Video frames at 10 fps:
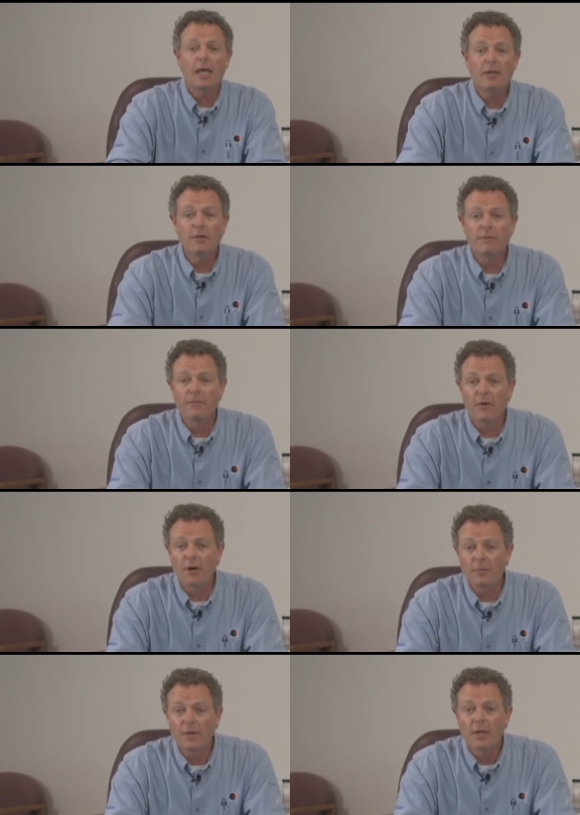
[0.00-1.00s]
a
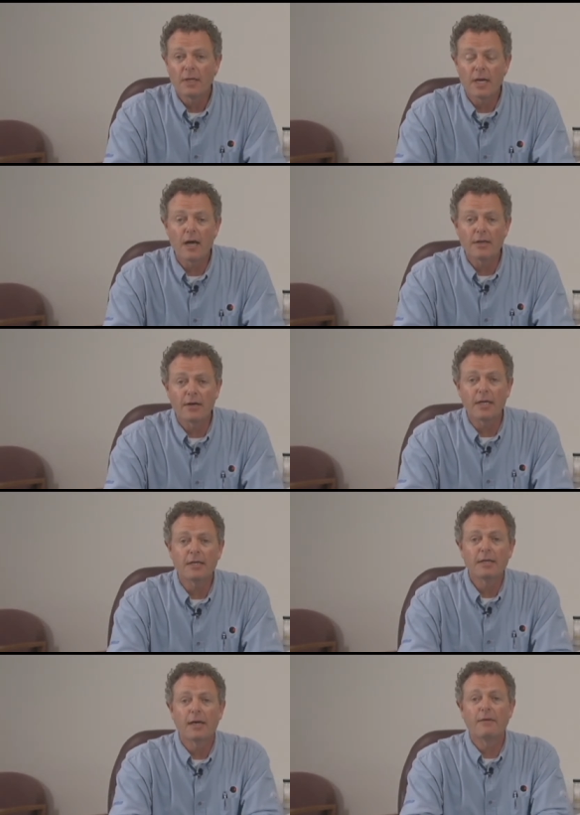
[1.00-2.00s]
uniform
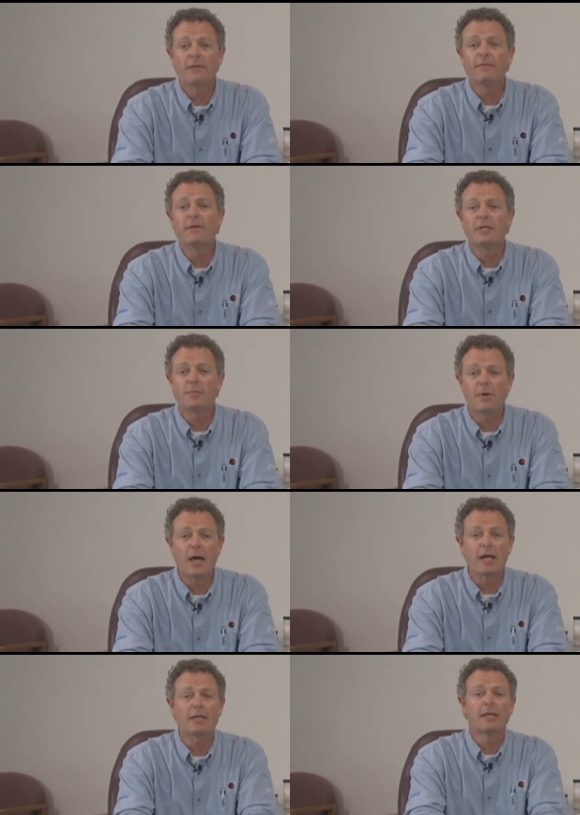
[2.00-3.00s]
coloring of the finished
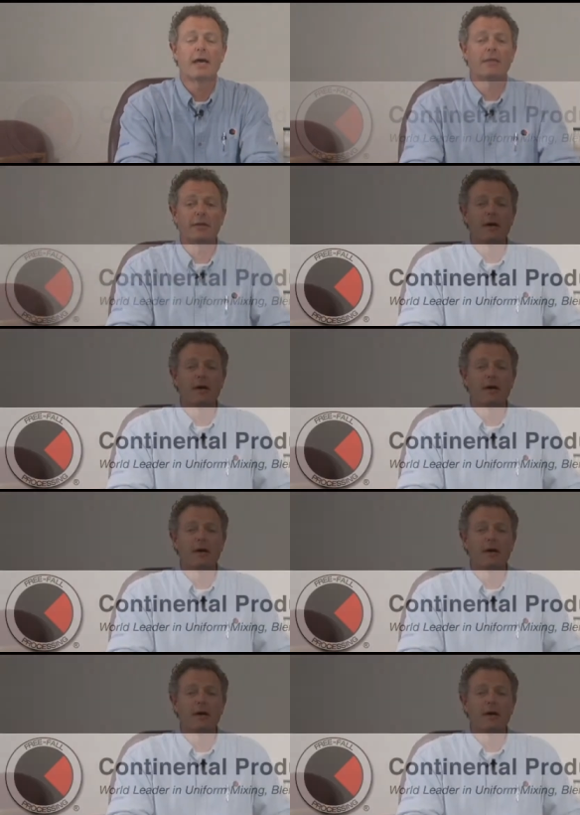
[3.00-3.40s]
product on the